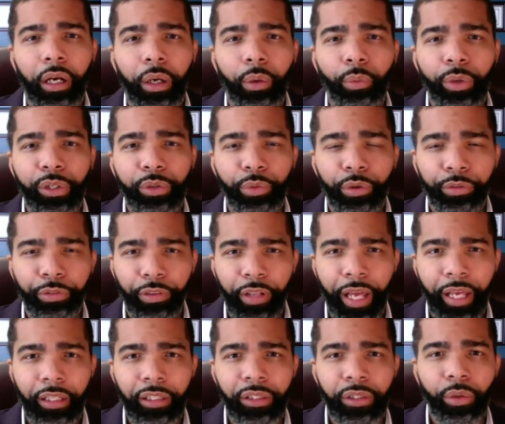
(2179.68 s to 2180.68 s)
which
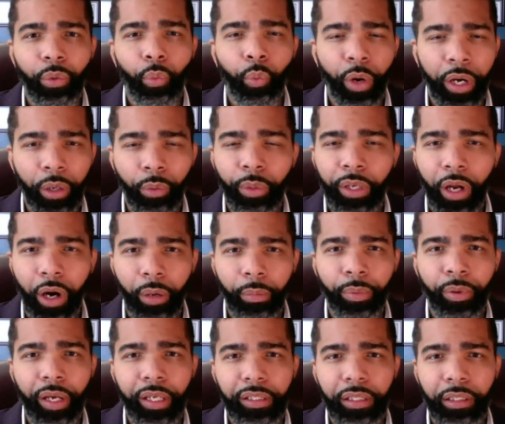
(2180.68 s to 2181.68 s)
reflects where we are
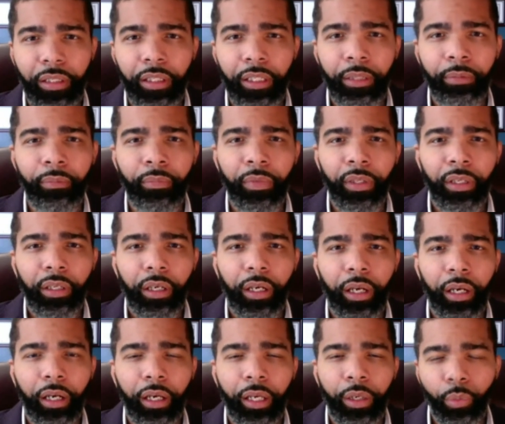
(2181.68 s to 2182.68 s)
presently
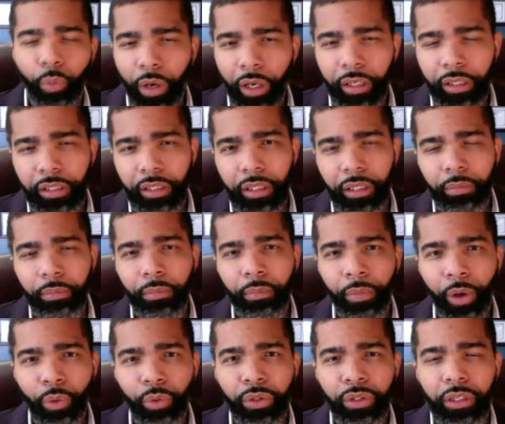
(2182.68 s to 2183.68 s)
and what is the
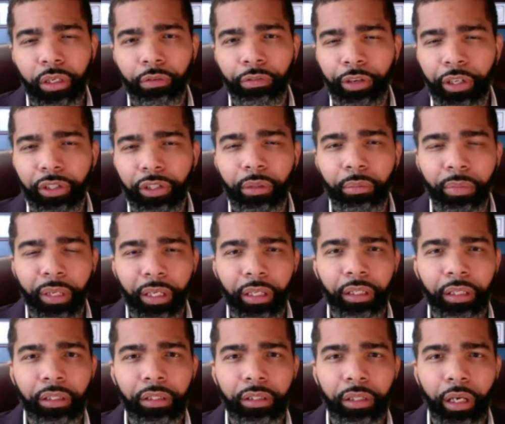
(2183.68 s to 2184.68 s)
most efficient
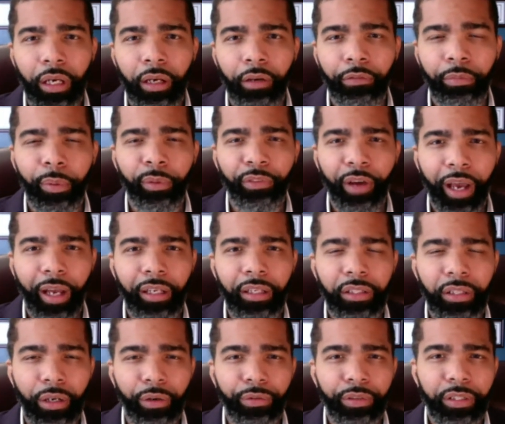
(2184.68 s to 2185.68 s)
means of providing
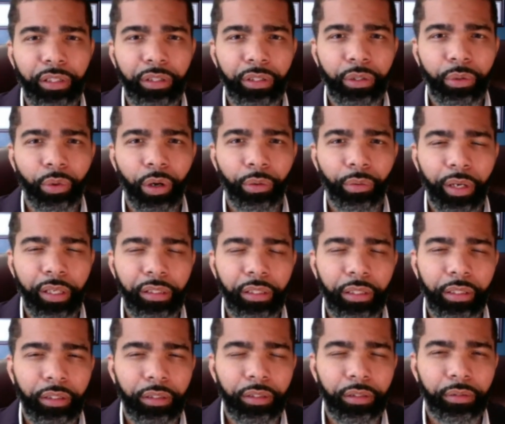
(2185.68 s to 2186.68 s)
services to our
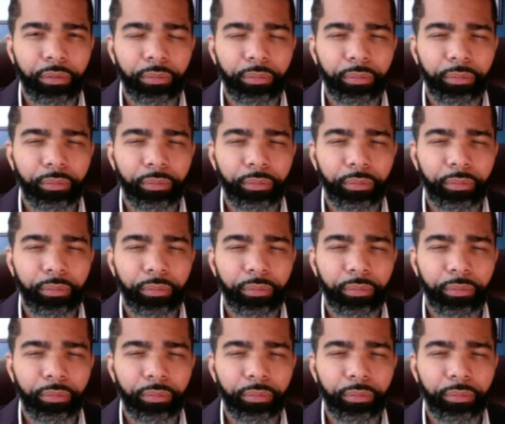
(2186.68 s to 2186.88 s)
residents.